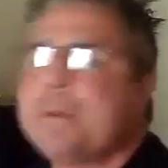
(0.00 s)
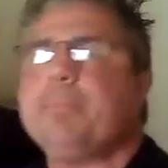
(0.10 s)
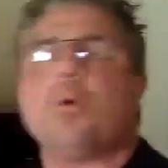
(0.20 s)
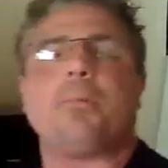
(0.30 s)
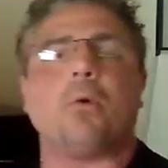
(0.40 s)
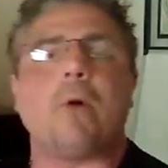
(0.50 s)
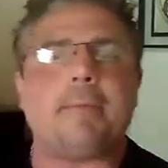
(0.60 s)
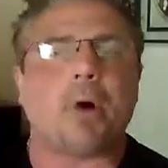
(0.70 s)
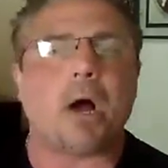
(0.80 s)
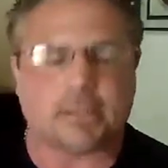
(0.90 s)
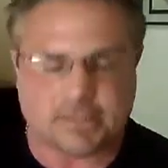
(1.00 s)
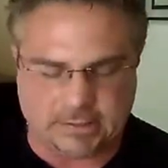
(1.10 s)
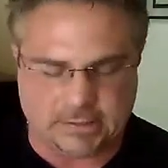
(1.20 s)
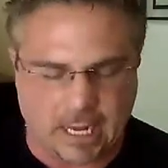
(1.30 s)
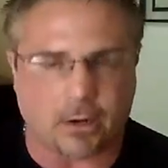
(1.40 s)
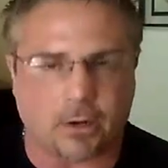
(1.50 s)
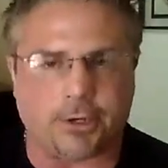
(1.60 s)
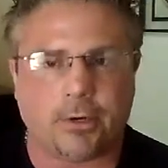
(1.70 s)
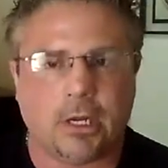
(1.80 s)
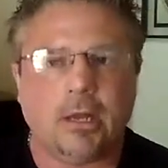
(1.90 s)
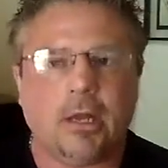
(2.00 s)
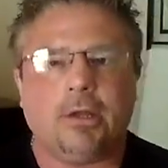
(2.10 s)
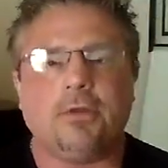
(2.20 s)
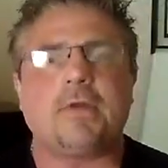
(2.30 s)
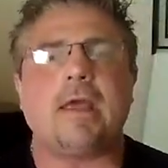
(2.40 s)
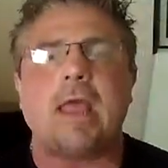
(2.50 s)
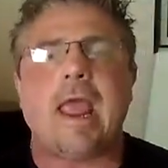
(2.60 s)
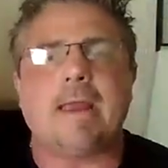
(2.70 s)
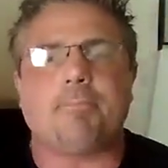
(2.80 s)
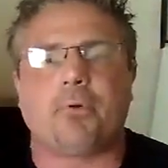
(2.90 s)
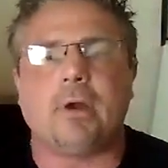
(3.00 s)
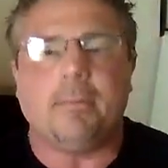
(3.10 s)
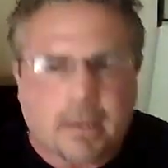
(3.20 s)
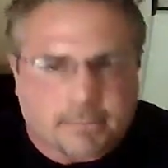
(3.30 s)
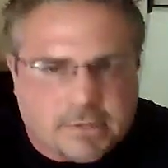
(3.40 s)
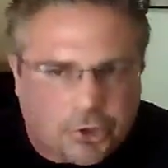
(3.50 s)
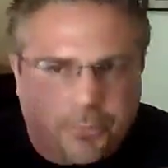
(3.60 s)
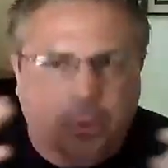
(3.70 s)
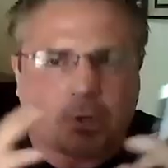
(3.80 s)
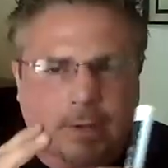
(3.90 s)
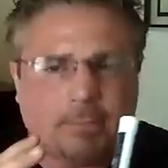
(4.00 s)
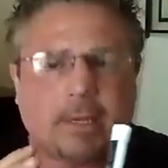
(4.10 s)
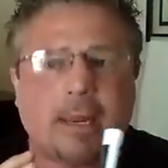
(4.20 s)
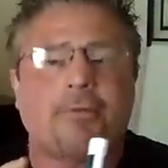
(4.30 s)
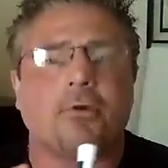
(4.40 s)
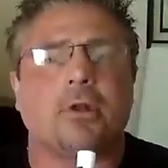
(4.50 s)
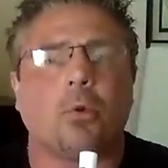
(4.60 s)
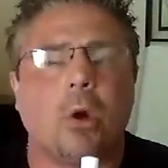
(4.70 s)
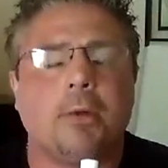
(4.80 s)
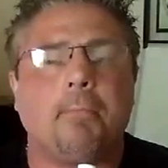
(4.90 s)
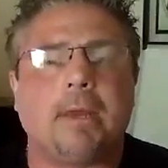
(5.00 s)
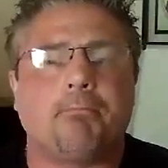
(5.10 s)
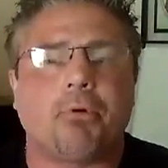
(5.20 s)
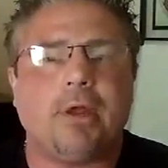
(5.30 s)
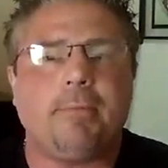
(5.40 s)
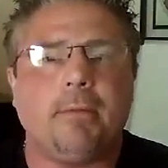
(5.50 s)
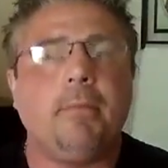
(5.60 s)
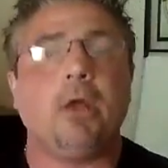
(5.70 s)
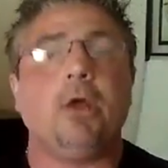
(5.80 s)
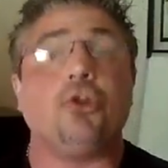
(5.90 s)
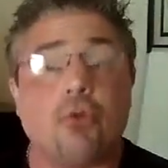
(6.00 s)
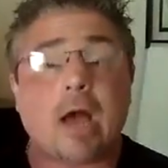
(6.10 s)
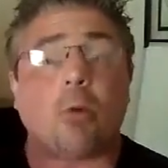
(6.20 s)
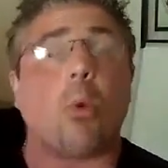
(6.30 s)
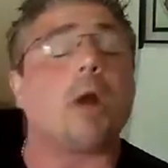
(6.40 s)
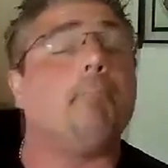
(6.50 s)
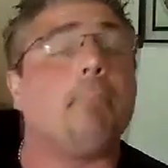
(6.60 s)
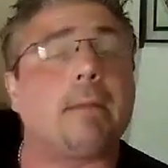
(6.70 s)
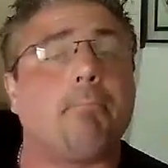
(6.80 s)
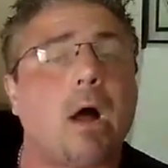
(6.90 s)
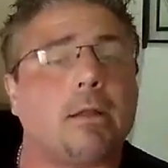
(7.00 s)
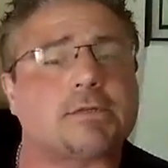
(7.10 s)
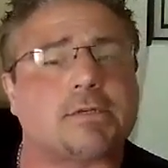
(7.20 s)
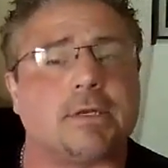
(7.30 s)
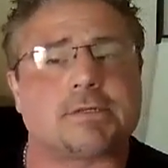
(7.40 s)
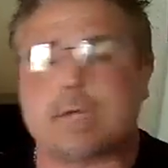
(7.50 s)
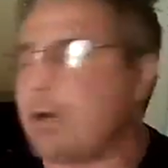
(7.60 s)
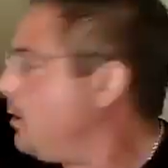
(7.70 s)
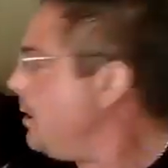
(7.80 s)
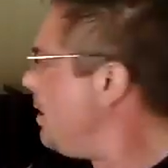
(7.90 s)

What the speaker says: people pull 8 policies out on you. You take 8 premiums and you put them together into one big premium, you got one big policy to sell.